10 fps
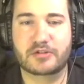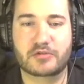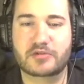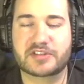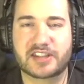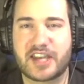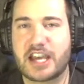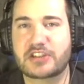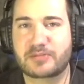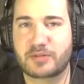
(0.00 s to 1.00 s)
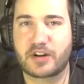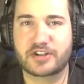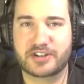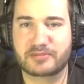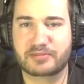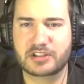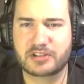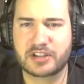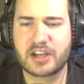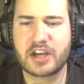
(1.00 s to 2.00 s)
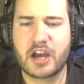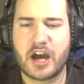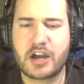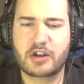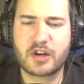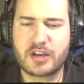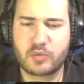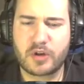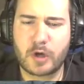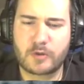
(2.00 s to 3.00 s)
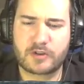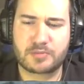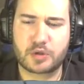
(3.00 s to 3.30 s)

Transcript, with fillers: to just can the project completely. I know it went over